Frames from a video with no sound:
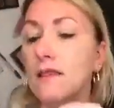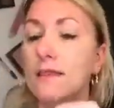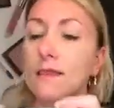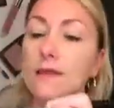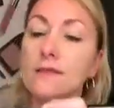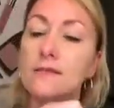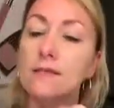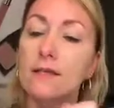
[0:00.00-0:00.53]

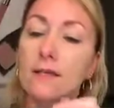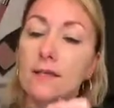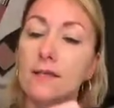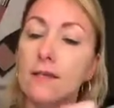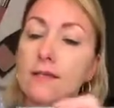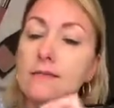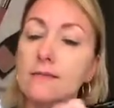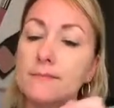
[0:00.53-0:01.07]
This
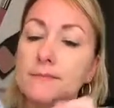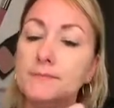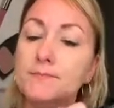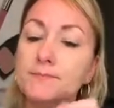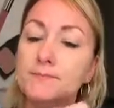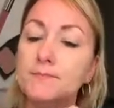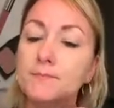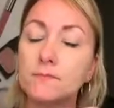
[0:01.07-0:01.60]
is
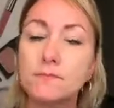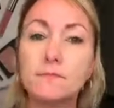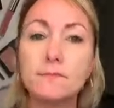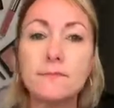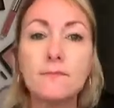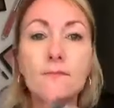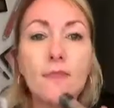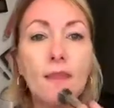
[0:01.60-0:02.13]

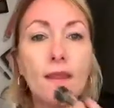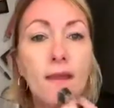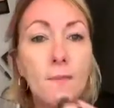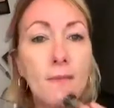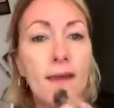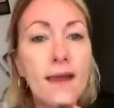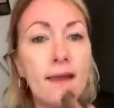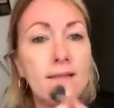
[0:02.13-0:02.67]
a
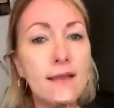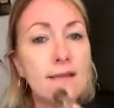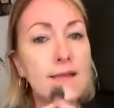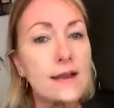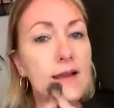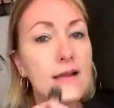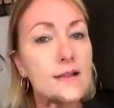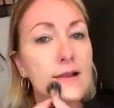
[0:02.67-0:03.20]
palette
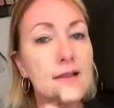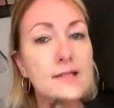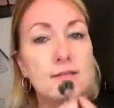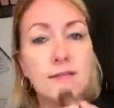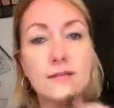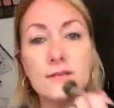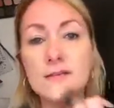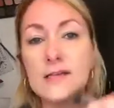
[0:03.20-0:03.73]
that I like
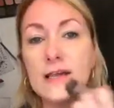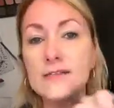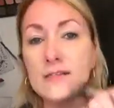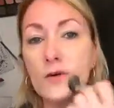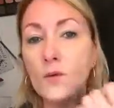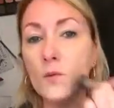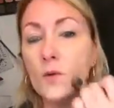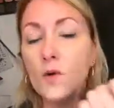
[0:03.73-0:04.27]
to use. I
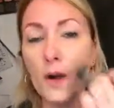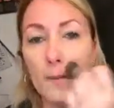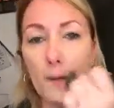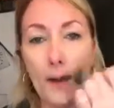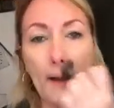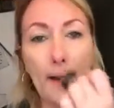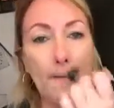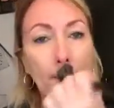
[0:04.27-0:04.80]
don't warm
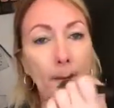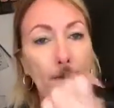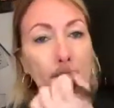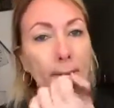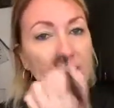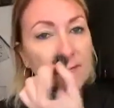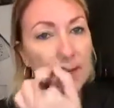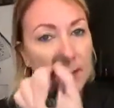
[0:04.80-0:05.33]
up
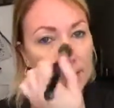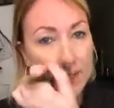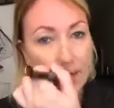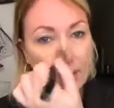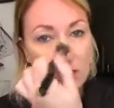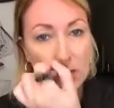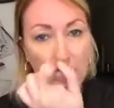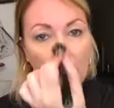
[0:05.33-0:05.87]
my
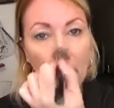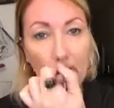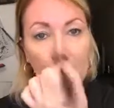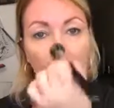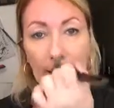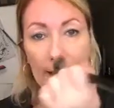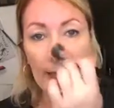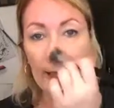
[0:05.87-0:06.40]
foundation on
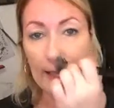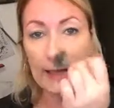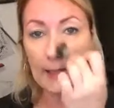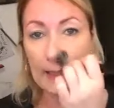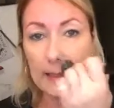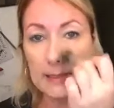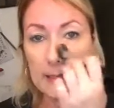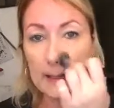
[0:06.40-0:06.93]
my
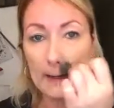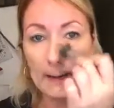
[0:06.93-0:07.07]
hand